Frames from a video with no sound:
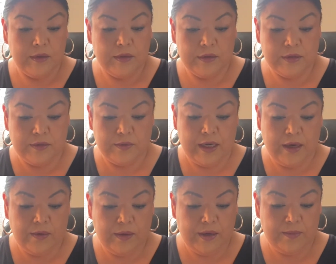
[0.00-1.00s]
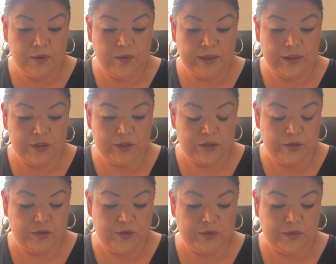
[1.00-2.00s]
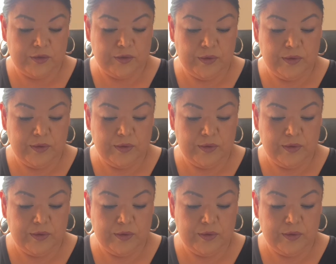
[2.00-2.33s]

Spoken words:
So now I'm going to